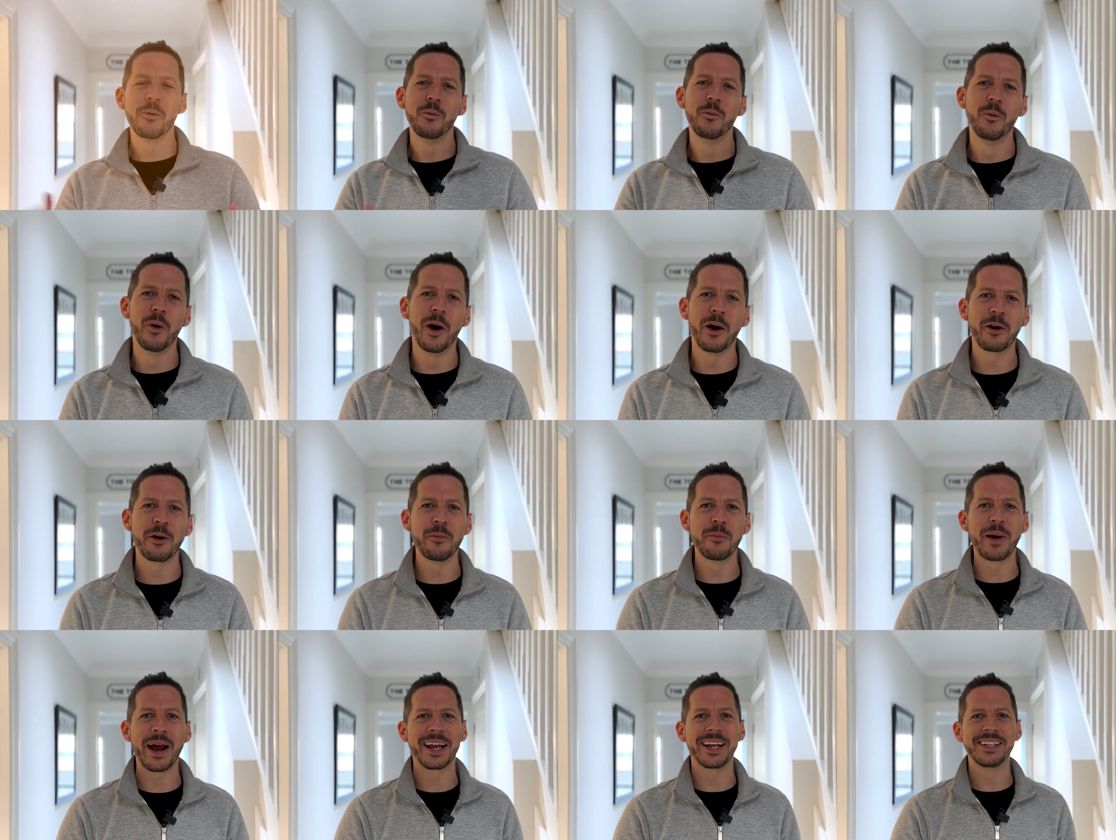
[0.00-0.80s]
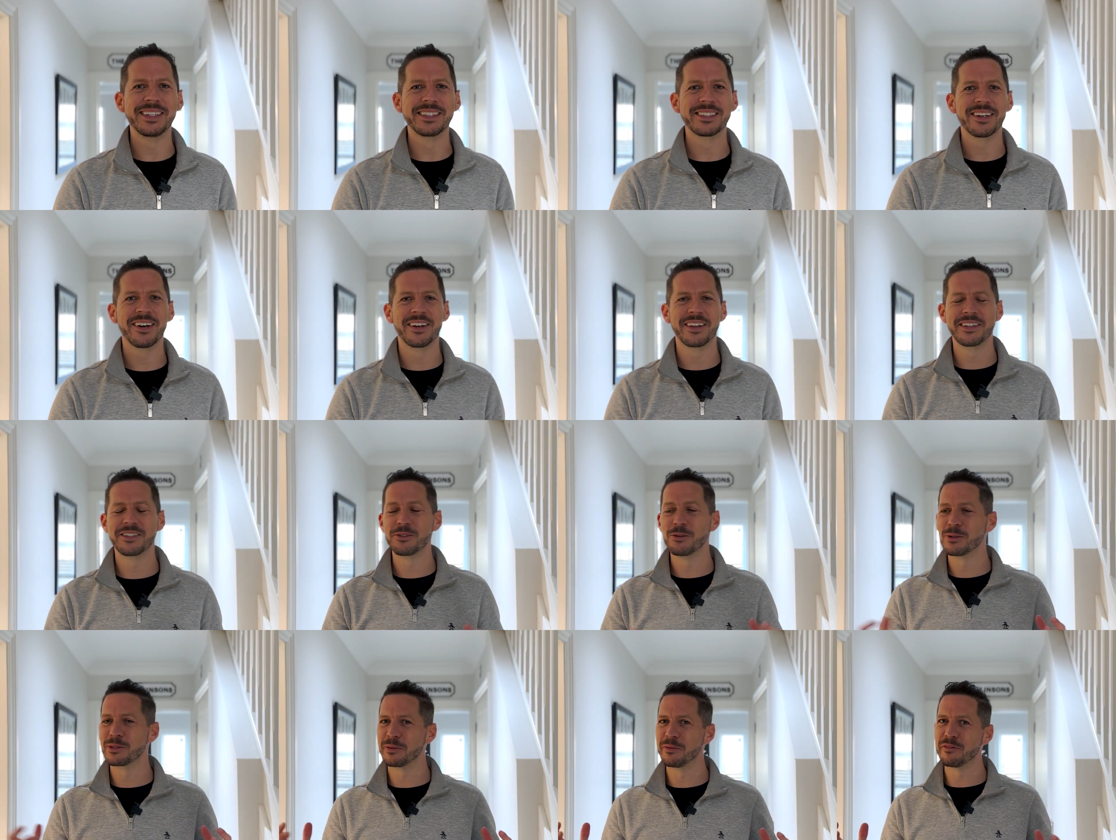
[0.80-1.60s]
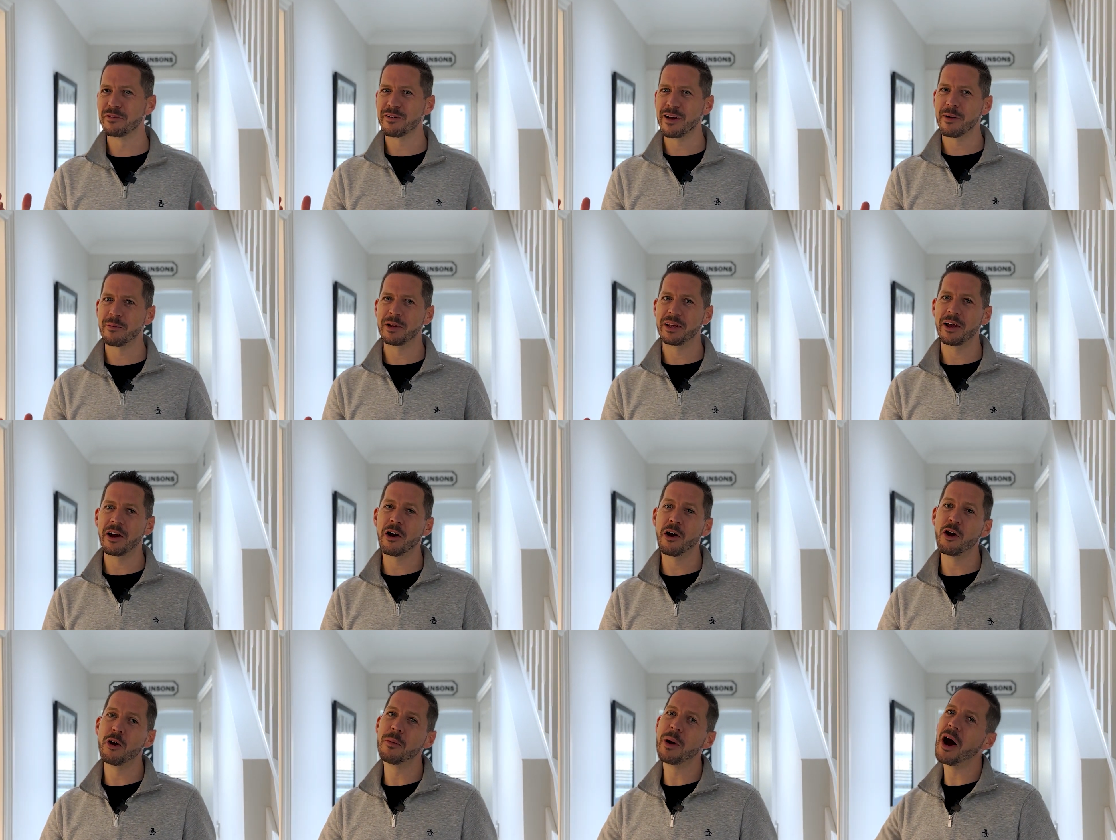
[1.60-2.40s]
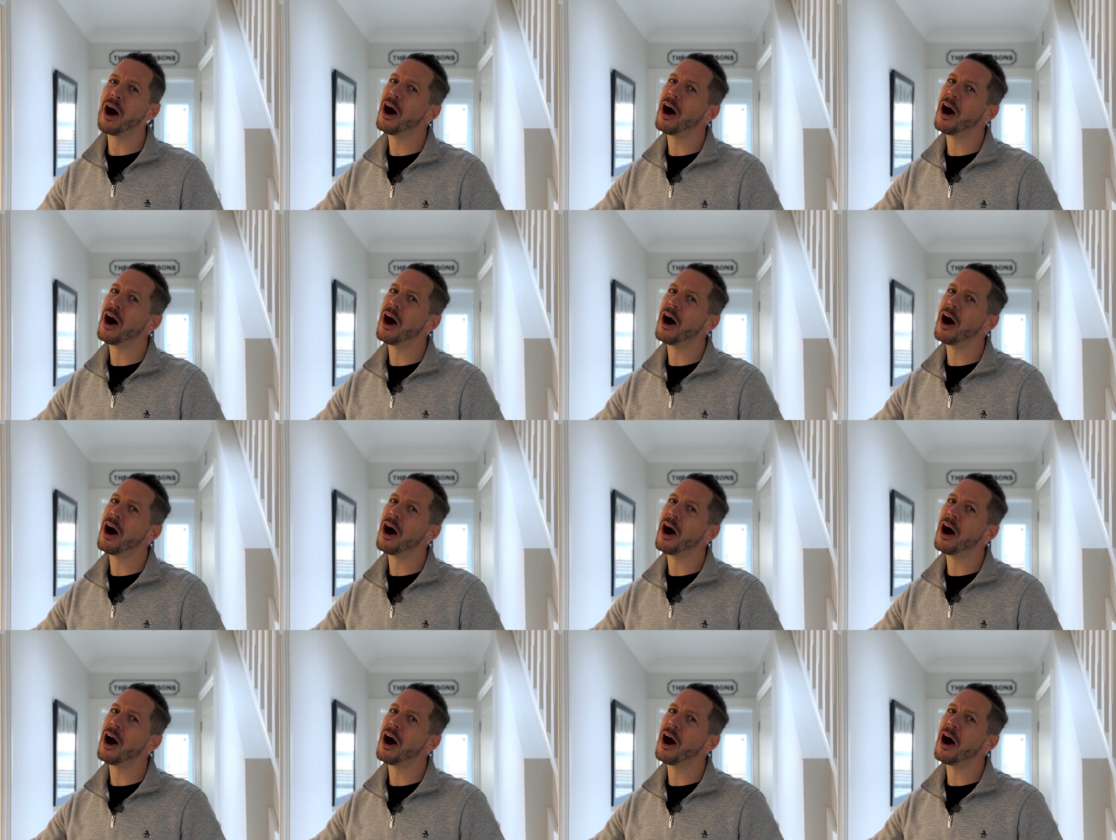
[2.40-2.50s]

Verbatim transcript: Welcome back inside this awesome family home.